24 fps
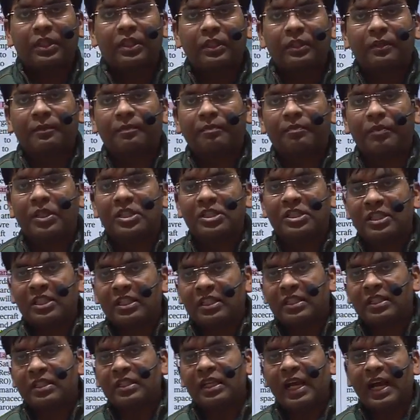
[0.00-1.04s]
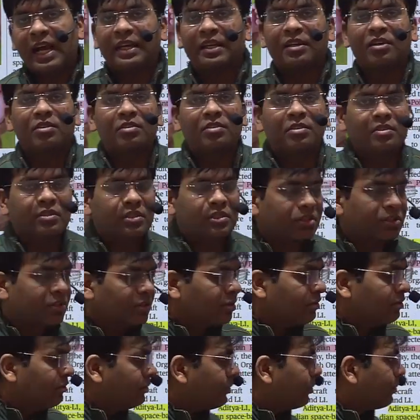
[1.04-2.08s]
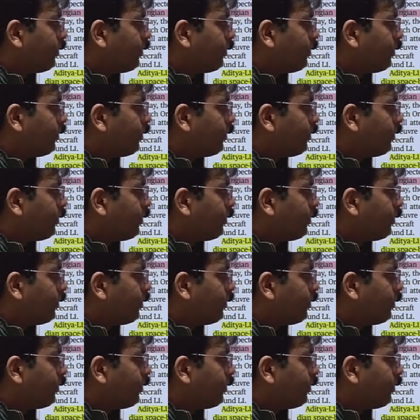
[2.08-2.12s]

the sun and earth system,